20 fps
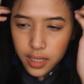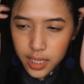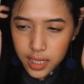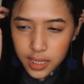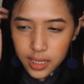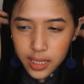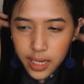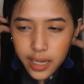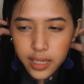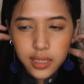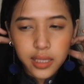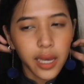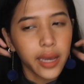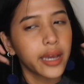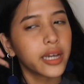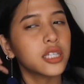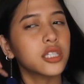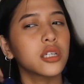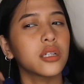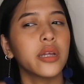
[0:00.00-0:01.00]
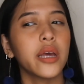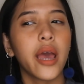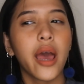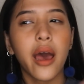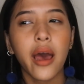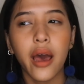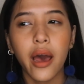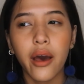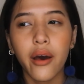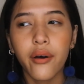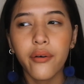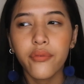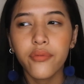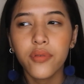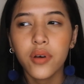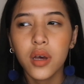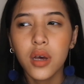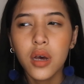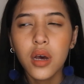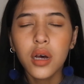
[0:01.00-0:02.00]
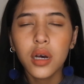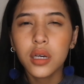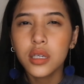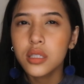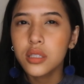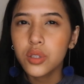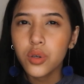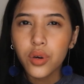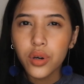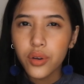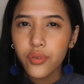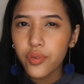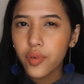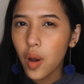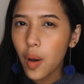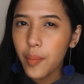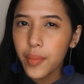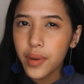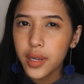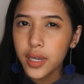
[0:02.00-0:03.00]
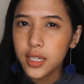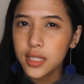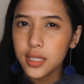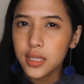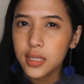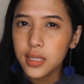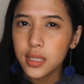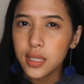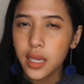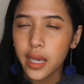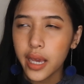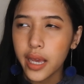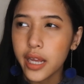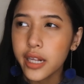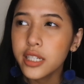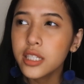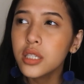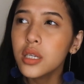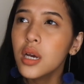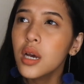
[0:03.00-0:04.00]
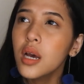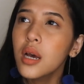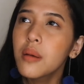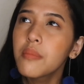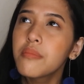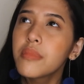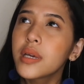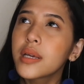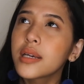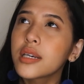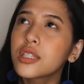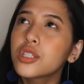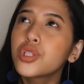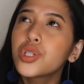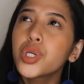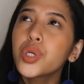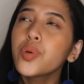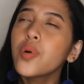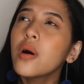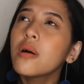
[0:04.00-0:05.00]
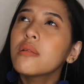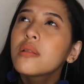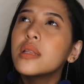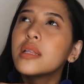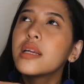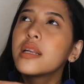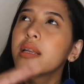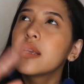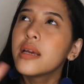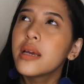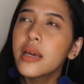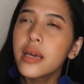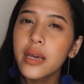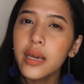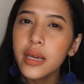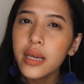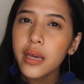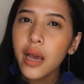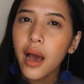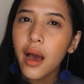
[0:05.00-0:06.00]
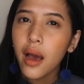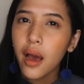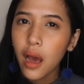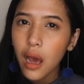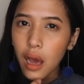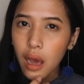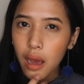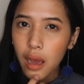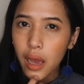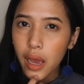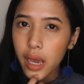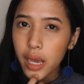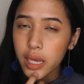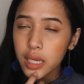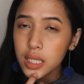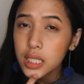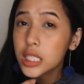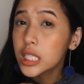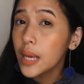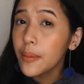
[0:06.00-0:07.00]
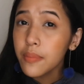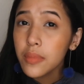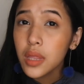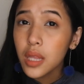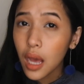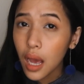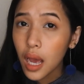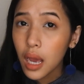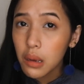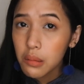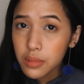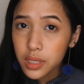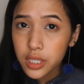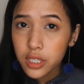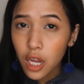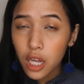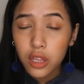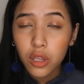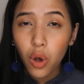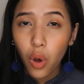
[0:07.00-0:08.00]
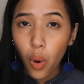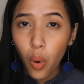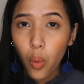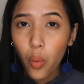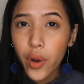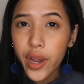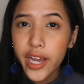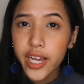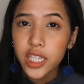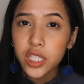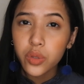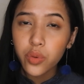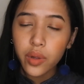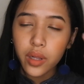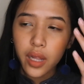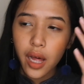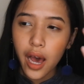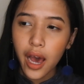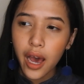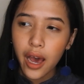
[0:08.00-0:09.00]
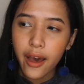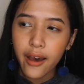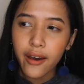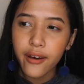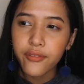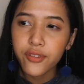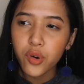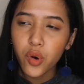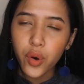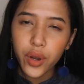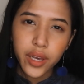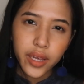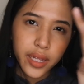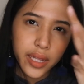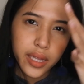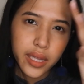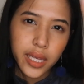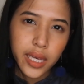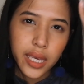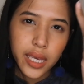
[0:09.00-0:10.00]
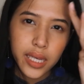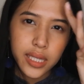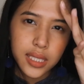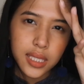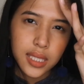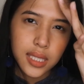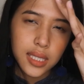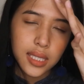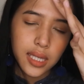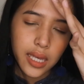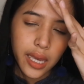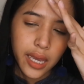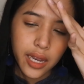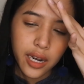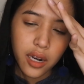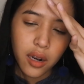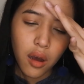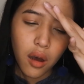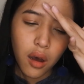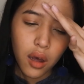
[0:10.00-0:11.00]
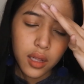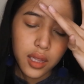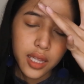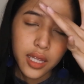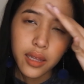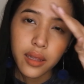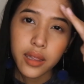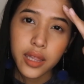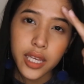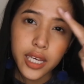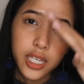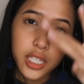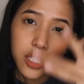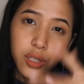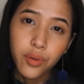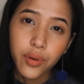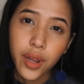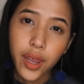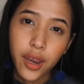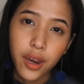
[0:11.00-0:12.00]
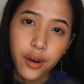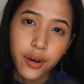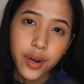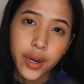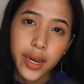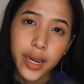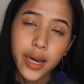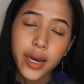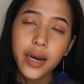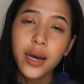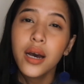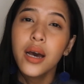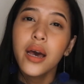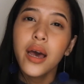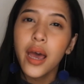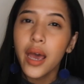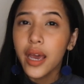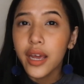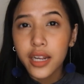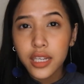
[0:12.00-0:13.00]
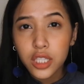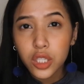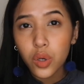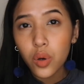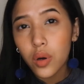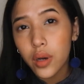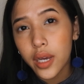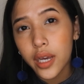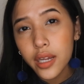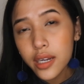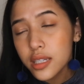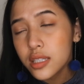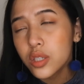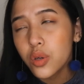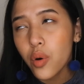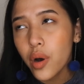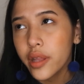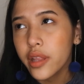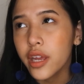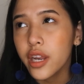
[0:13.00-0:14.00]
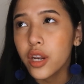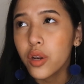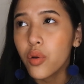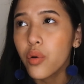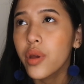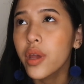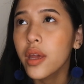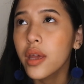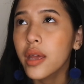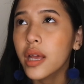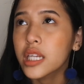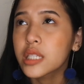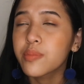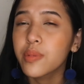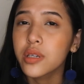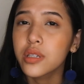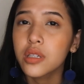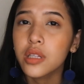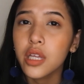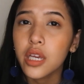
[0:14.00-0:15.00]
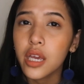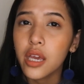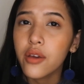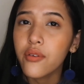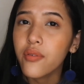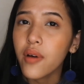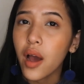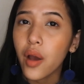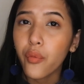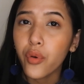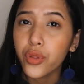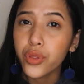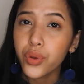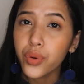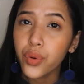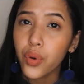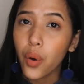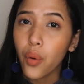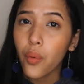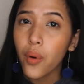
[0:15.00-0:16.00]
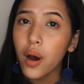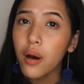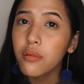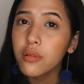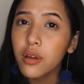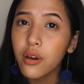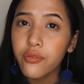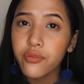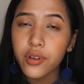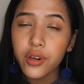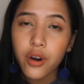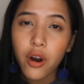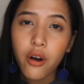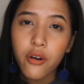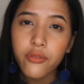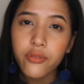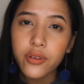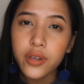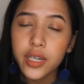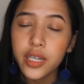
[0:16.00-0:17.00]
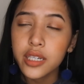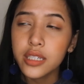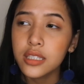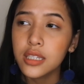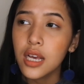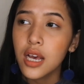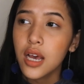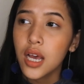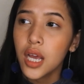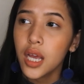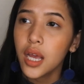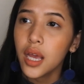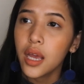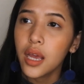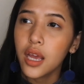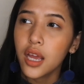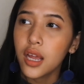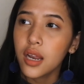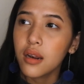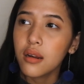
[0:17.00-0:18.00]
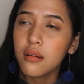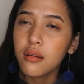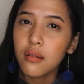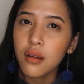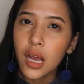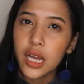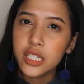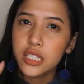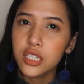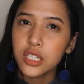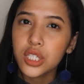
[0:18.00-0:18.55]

these days I actually have sort of combination skin, because throughout the day I sometimes, not always, will have oily skin on the T-zone area, and it is quite annoying, especially if I want to go out after office and I